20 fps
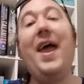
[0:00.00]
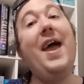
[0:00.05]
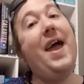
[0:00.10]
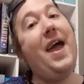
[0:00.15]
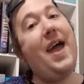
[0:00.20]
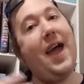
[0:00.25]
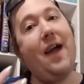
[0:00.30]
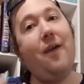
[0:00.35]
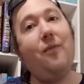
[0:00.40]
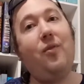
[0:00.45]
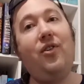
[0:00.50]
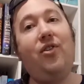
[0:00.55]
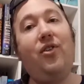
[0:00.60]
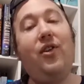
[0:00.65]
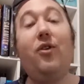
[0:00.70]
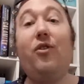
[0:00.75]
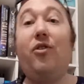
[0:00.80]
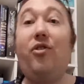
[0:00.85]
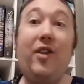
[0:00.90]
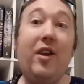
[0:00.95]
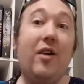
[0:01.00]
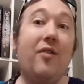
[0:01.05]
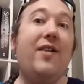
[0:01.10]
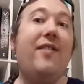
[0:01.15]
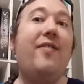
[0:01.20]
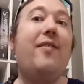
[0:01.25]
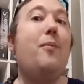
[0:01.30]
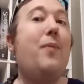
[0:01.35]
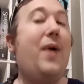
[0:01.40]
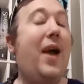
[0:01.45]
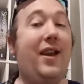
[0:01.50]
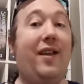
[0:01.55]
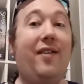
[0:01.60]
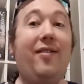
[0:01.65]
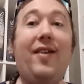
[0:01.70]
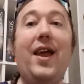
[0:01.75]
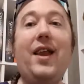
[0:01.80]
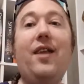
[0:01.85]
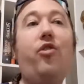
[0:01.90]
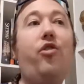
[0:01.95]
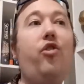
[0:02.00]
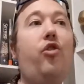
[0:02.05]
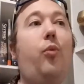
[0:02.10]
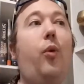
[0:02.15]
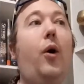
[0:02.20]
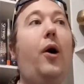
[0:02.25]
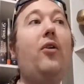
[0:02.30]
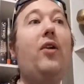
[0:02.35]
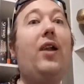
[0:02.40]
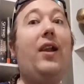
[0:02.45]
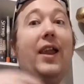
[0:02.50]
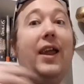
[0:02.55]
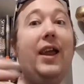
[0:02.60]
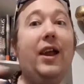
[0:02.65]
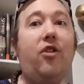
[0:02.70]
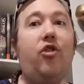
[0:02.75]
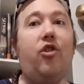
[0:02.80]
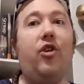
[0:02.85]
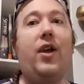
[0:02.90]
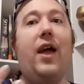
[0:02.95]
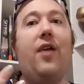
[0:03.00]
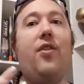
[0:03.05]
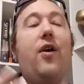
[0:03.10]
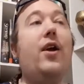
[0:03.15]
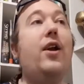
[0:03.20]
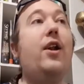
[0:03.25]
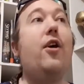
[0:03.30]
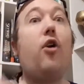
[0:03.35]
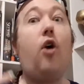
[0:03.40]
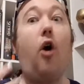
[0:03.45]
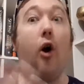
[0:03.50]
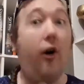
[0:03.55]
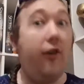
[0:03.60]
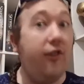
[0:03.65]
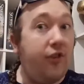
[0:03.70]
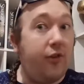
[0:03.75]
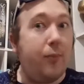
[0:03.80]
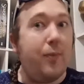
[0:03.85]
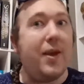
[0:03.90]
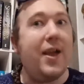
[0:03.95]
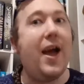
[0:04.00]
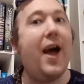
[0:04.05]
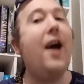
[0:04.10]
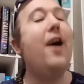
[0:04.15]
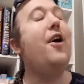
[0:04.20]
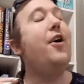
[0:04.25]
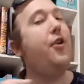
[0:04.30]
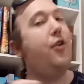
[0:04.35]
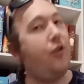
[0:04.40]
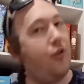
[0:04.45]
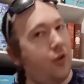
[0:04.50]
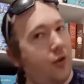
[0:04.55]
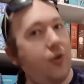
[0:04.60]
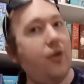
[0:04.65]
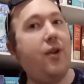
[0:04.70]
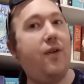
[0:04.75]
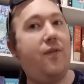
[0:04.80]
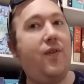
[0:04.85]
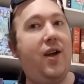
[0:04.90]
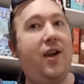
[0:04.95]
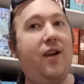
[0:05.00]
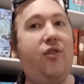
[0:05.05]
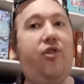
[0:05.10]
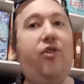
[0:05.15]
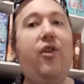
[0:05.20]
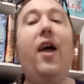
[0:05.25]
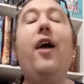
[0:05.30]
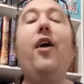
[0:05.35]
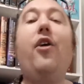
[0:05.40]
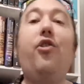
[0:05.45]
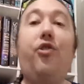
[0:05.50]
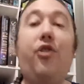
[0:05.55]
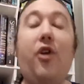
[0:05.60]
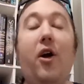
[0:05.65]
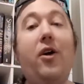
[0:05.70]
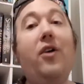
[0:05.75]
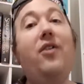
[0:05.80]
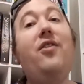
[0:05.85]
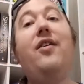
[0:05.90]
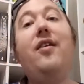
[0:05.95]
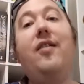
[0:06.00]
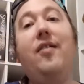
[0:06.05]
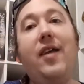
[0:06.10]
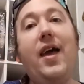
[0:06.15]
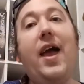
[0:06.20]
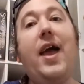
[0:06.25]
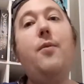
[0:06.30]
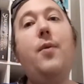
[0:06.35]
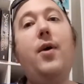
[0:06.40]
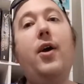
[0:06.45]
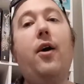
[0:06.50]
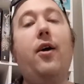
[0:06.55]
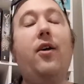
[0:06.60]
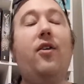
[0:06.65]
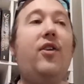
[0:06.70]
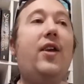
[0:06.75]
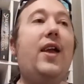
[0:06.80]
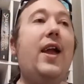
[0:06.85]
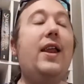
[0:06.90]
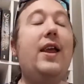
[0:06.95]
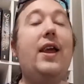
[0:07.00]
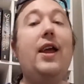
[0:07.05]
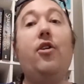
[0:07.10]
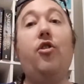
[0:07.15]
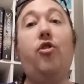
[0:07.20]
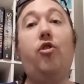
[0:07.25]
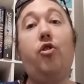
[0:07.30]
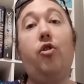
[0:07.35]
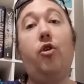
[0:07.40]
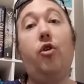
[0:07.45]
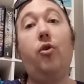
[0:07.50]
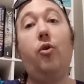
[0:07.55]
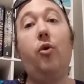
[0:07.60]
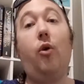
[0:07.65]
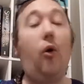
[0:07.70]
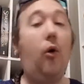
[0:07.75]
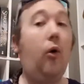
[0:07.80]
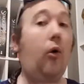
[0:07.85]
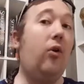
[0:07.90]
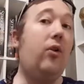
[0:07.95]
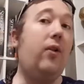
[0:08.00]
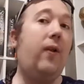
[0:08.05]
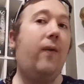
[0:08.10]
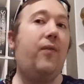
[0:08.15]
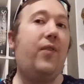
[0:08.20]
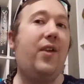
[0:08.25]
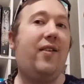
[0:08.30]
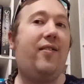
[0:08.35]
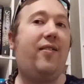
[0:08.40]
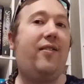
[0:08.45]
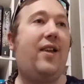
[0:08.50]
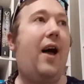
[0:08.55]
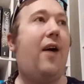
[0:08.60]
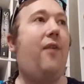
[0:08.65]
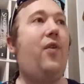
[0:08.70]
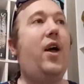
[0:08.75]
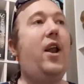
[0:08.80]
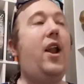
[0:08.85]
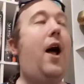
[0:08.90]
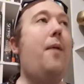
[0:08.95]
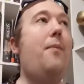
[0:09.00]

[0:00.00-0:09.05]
Every single series in Brandon Sanderson's world linked together in a Cosmere universe. So today we're going to get into all of this stuff and I'm